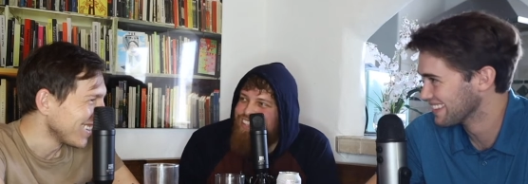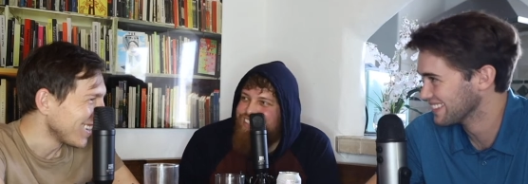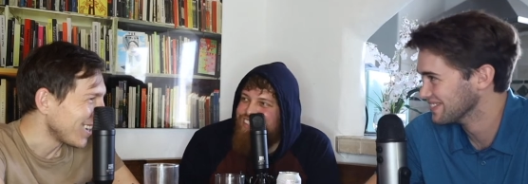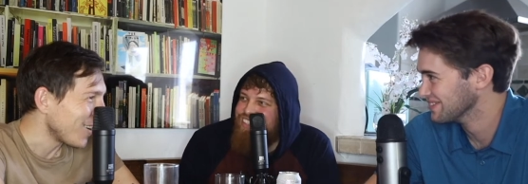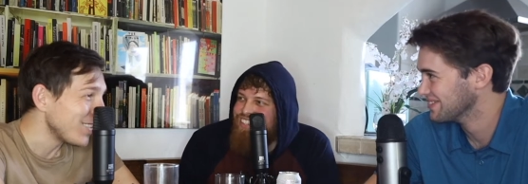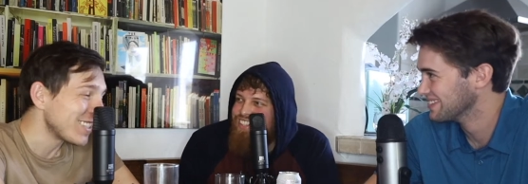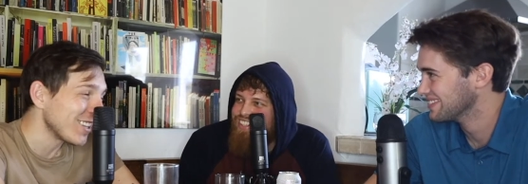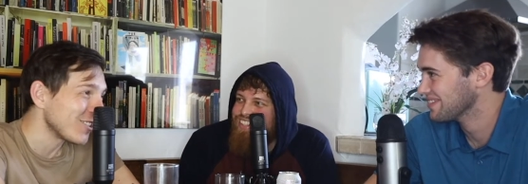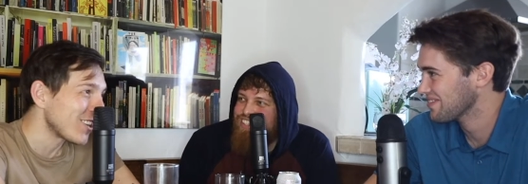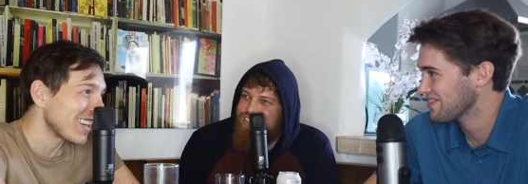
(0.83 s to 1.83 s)
Speaker 1: I've been
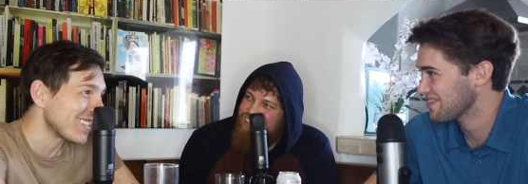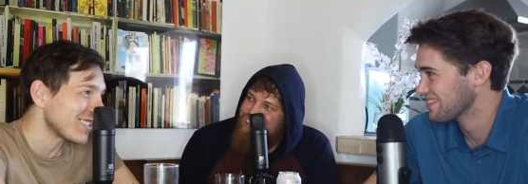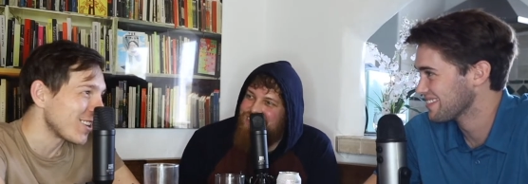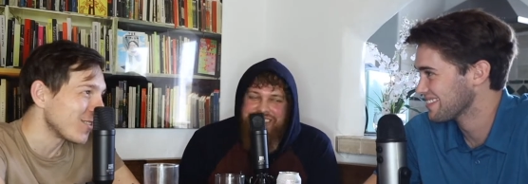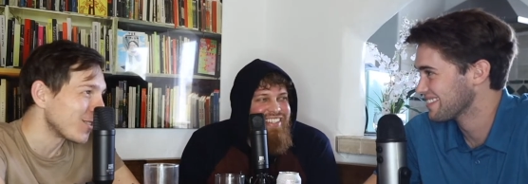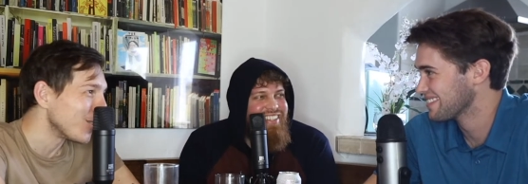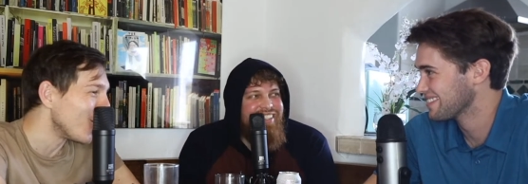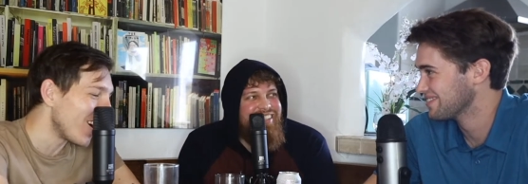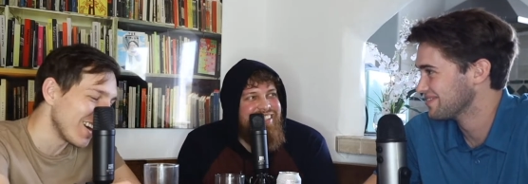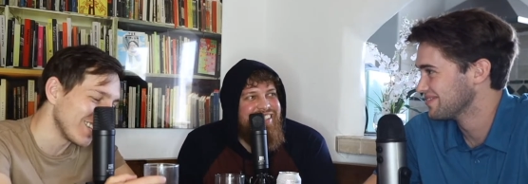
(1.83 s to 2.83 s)
telling Jack Graham. this up for a
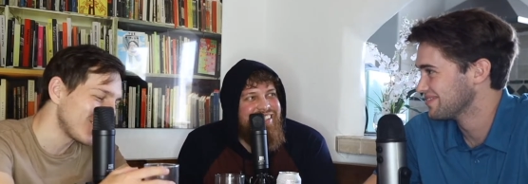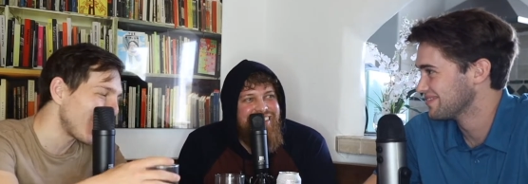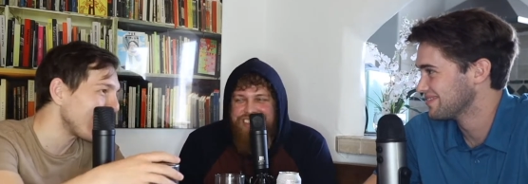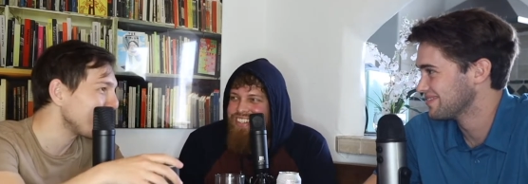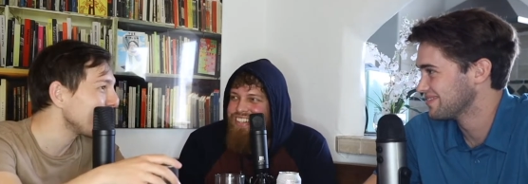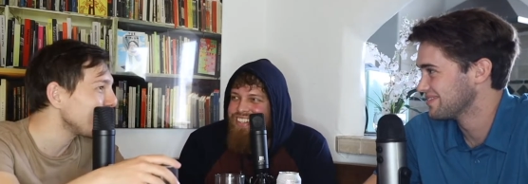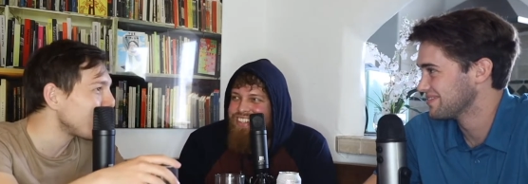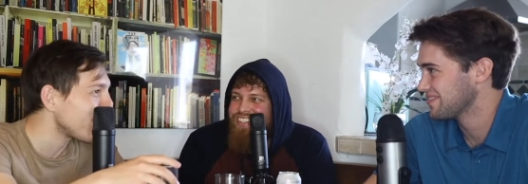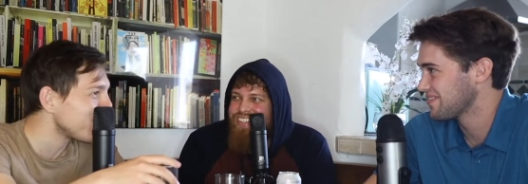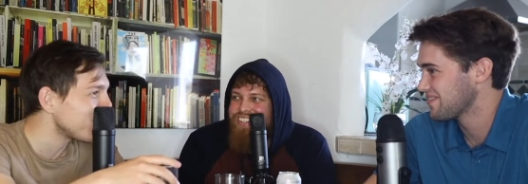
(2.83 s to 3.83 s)
while. Jack,
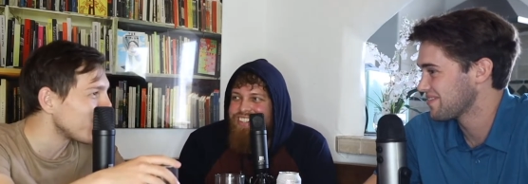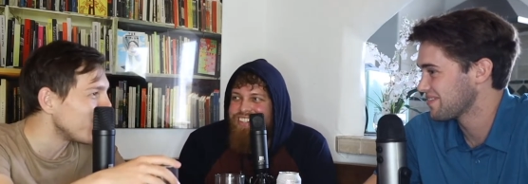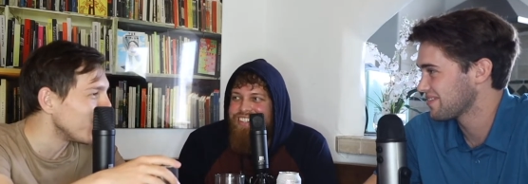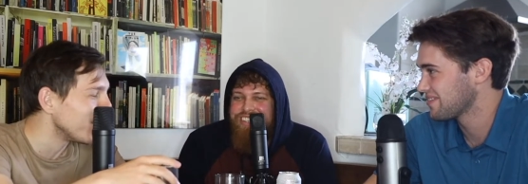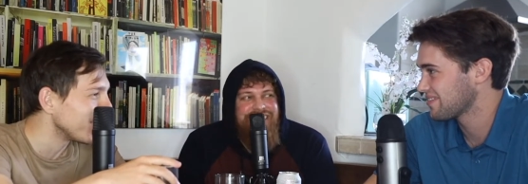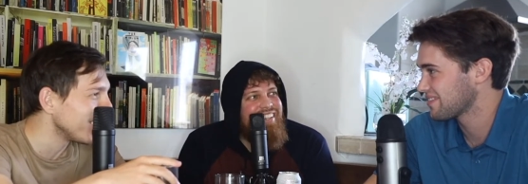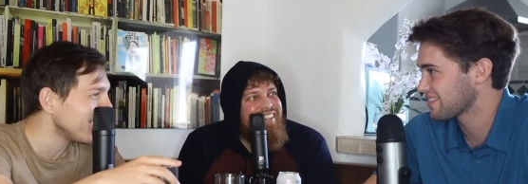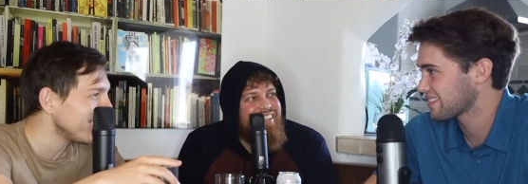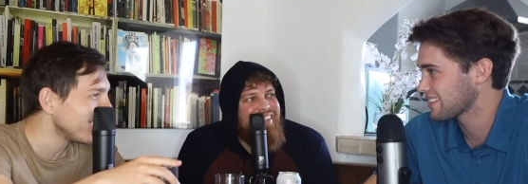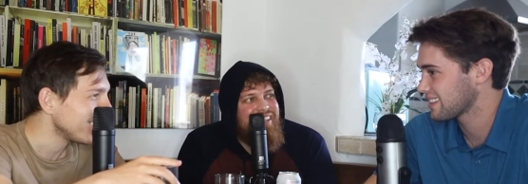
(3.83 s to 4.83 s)
Jack, you're still holding,
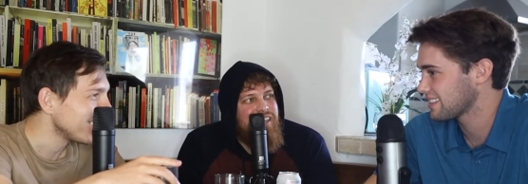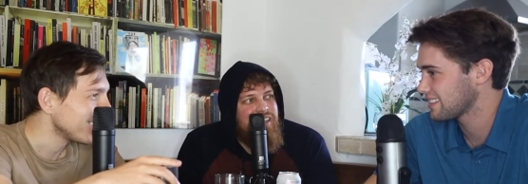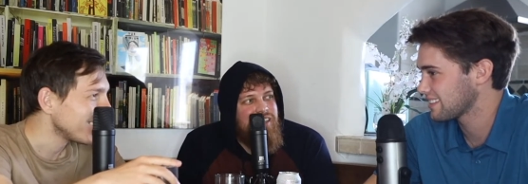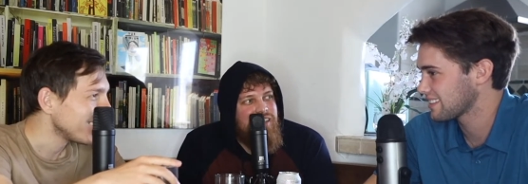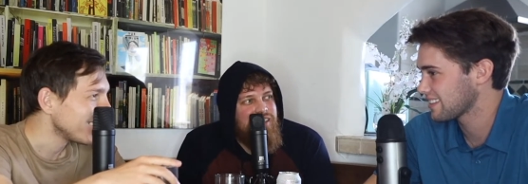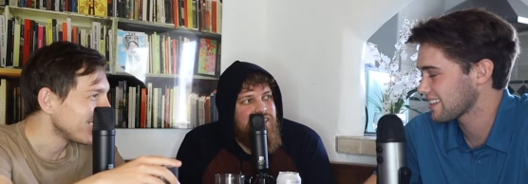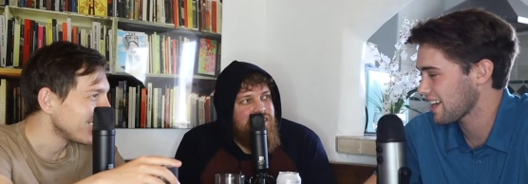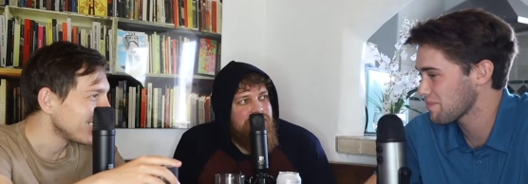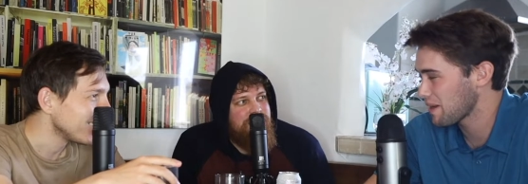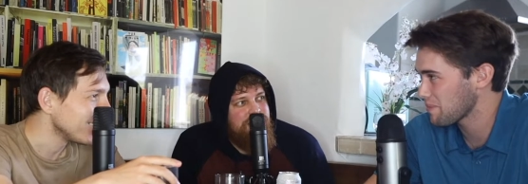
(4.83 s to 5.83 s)
right?
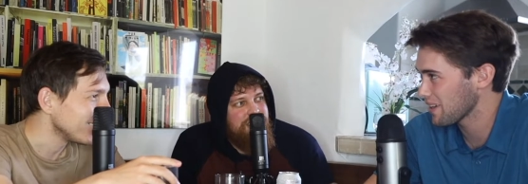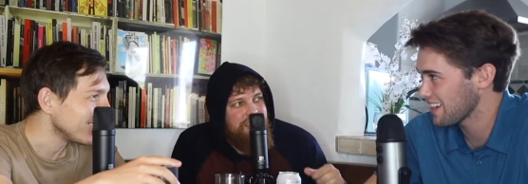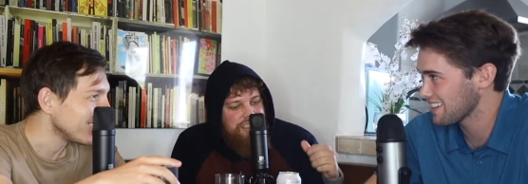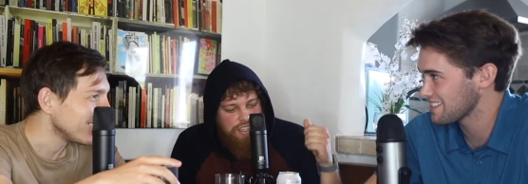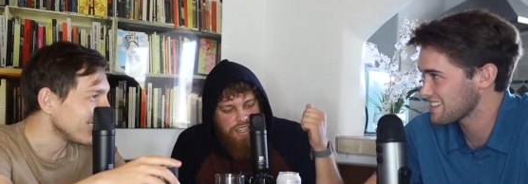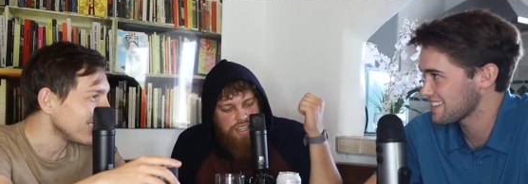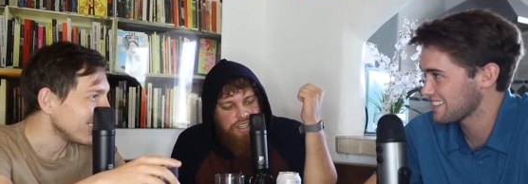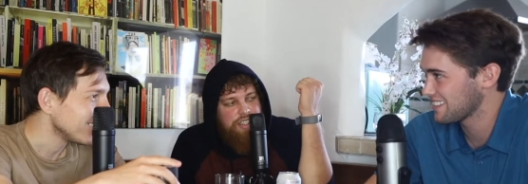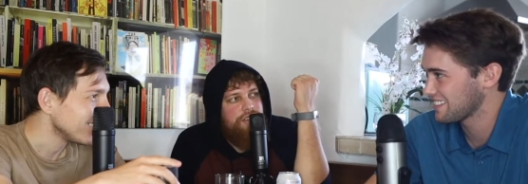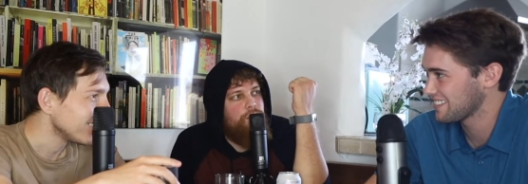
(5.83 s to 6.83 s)
Speaker 2: I paper hands.
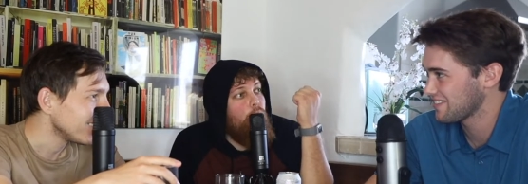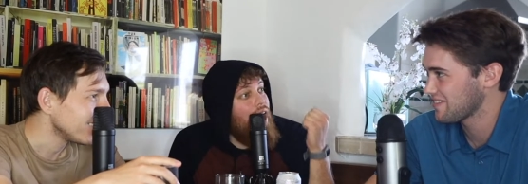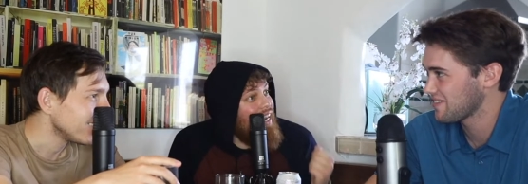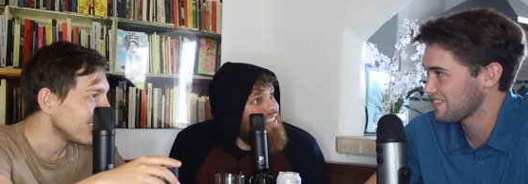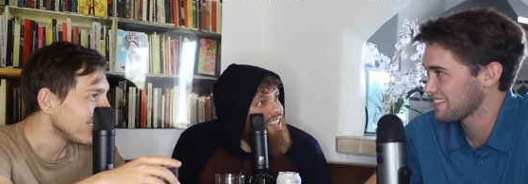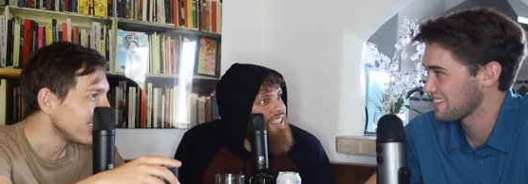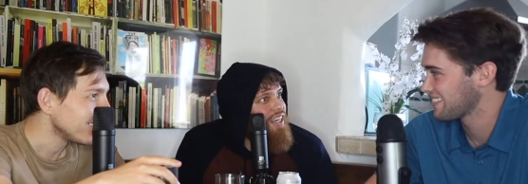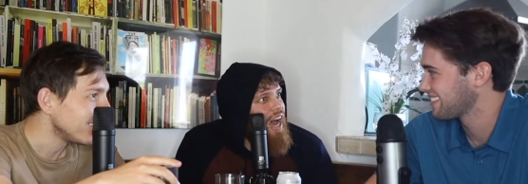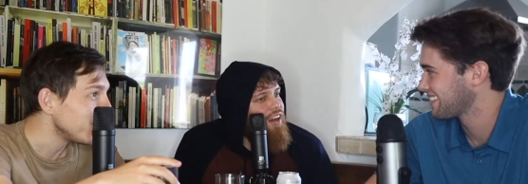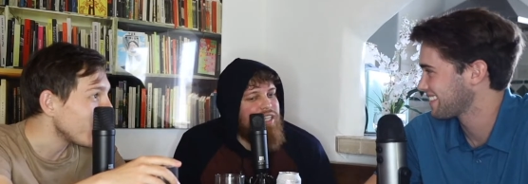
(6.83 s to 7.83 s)
What?
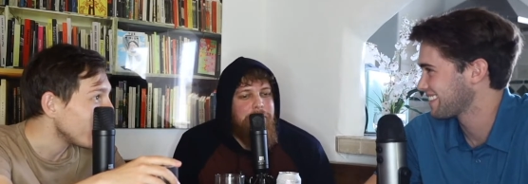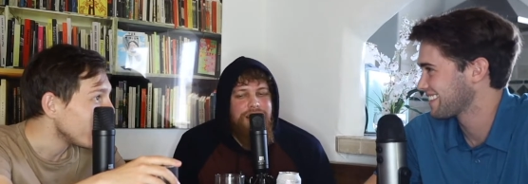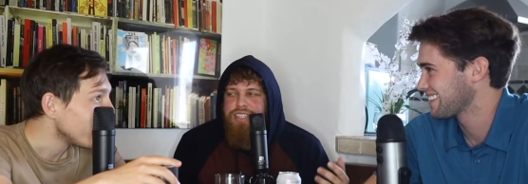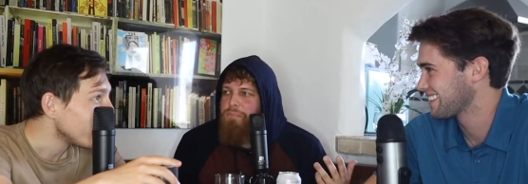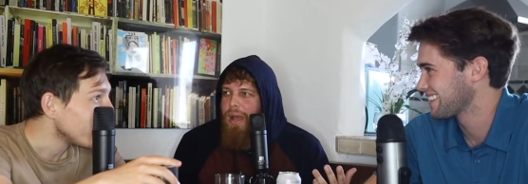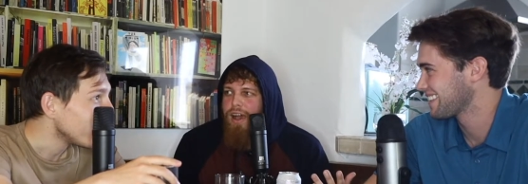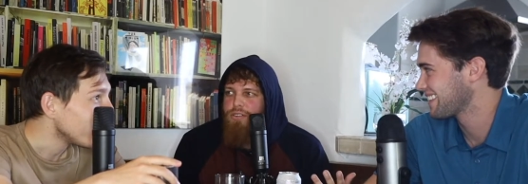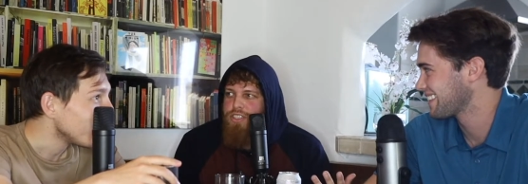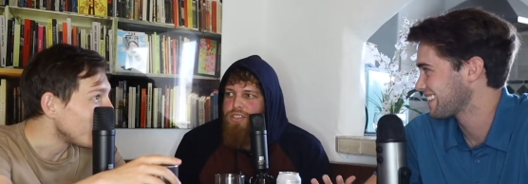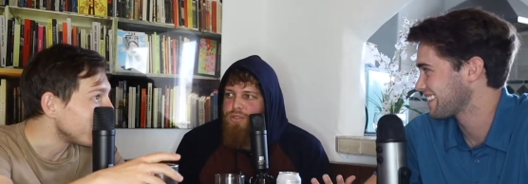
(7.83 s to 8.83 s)
Did I was you, about to
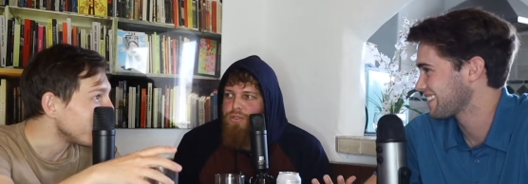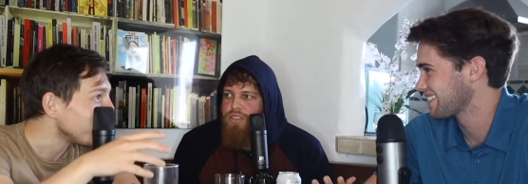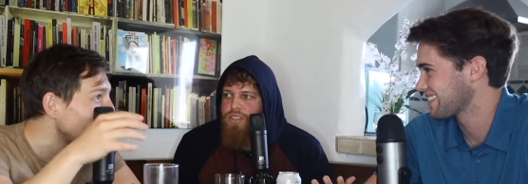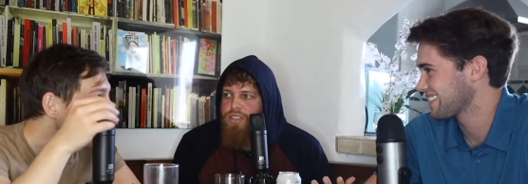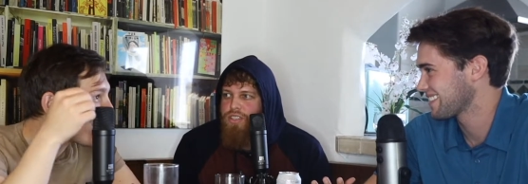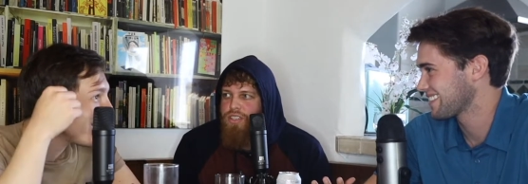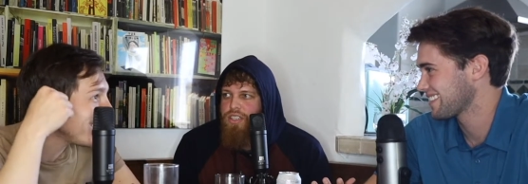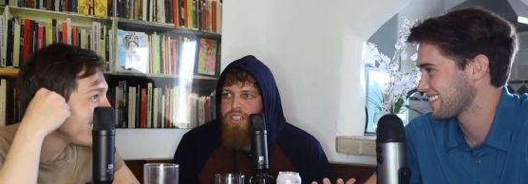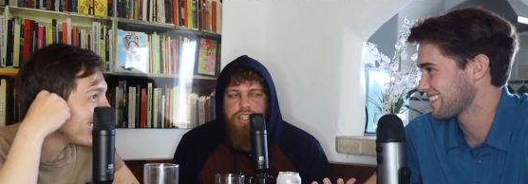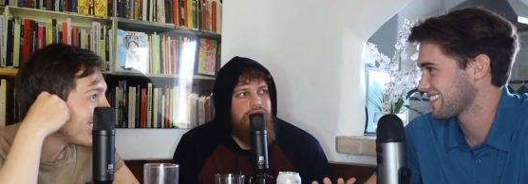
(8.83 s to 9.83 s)
pound you. Wait, did you
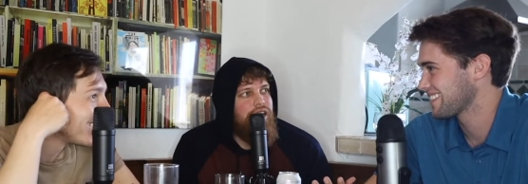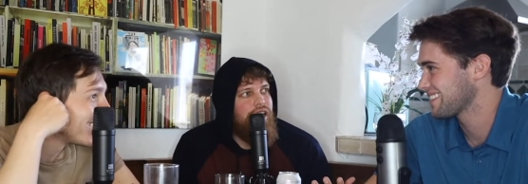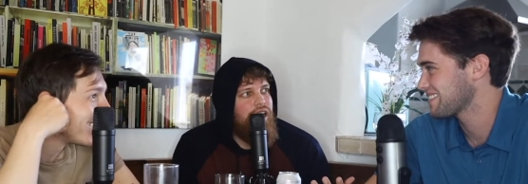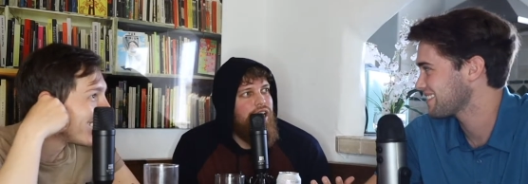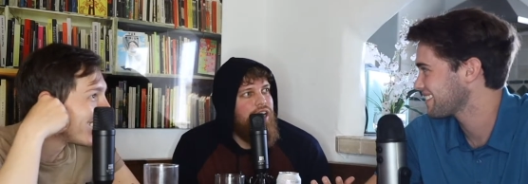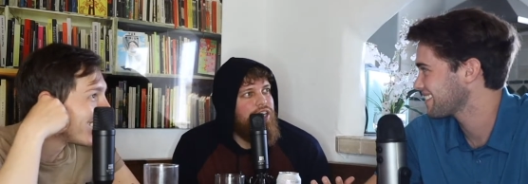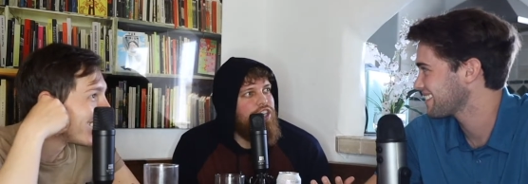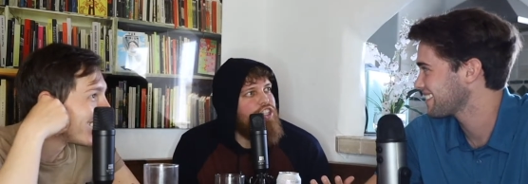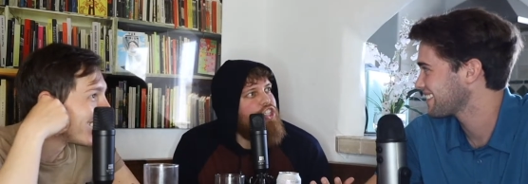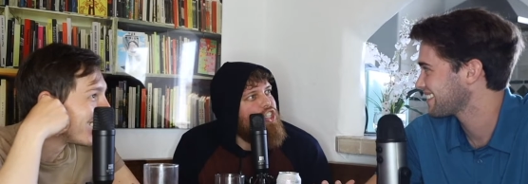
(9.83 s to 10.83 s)
actually?
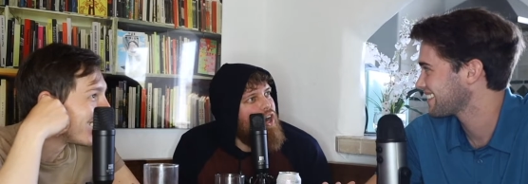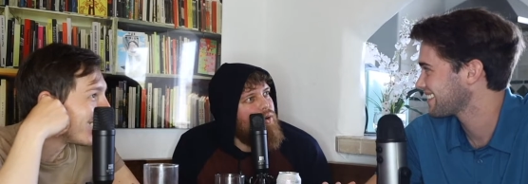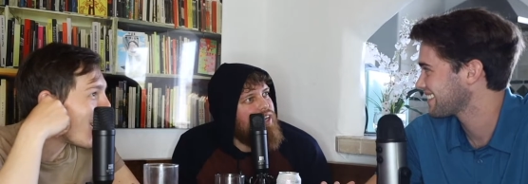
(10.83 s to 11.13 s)
You're joking.